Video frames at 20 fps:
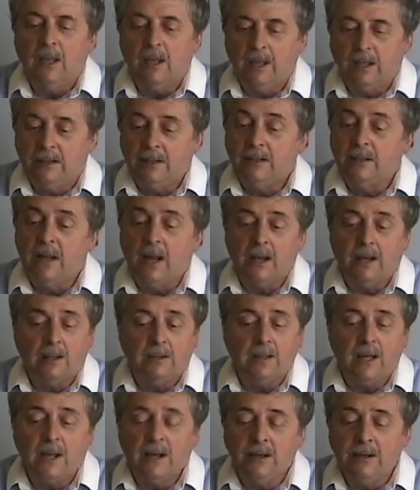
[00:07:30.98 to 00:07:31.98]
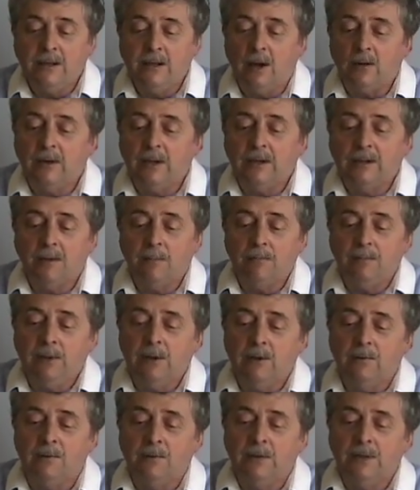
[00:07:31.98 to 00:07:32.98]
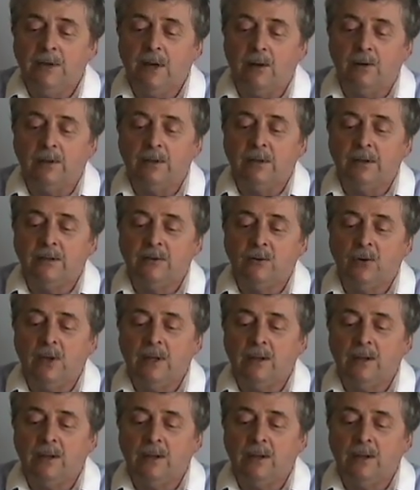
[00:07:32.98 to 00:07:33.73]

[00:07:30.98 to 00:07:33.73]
It's not a lot of junk, it's a beautiful junk that,